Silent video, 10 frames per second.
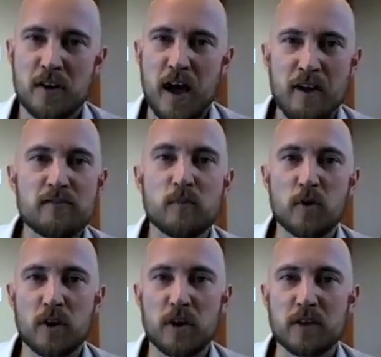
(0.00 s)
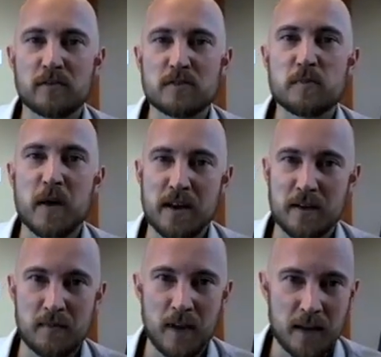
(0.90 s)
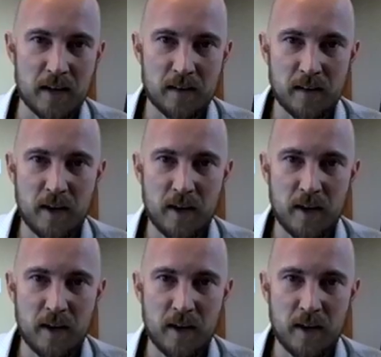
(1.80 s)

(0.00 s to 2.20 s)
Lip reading: have more spending money.